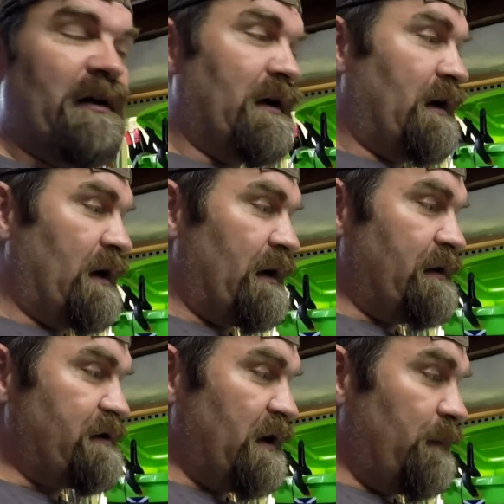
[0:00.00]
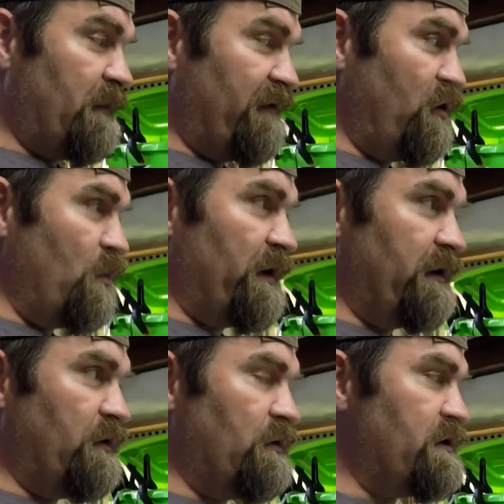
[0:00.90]
and if you want to
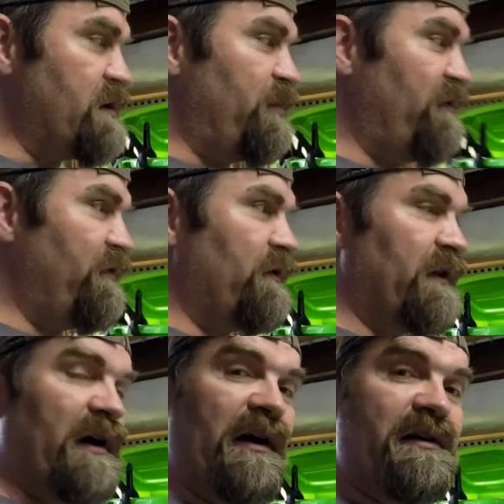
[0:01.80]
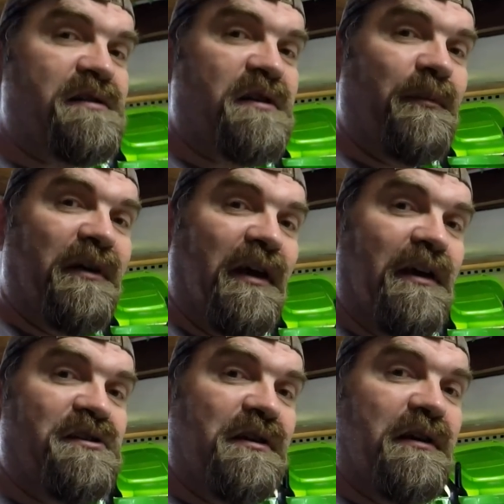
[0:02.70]
use a buffer that has some
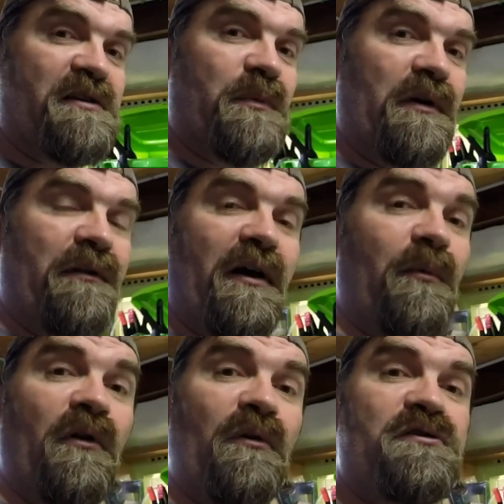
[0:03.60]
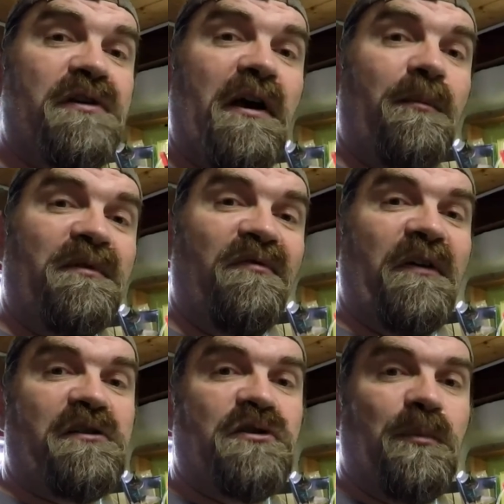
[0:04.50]
KH in it as well, that will also help to
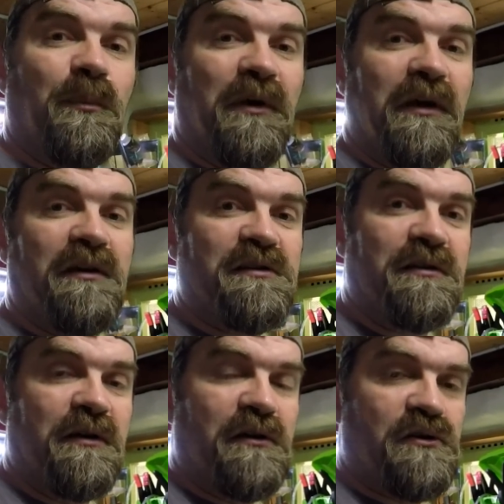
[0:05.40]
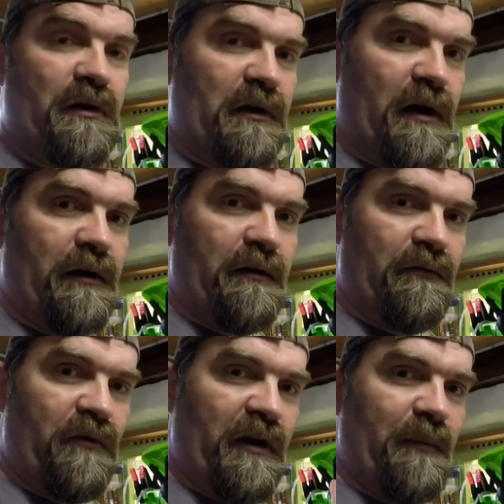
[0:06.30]
fix your pH. So I can't
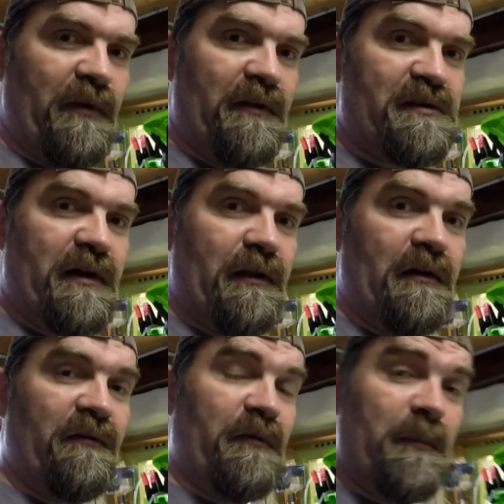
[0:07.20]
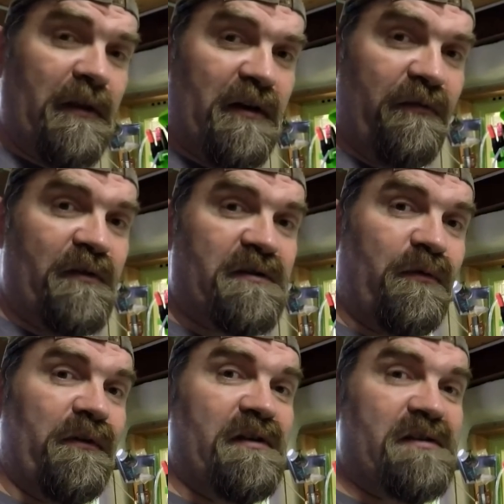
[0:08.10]
recommend this highly enough. I mean, the difference for
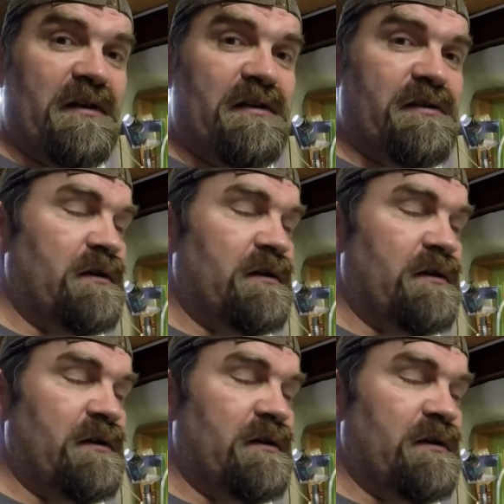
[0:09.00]
this is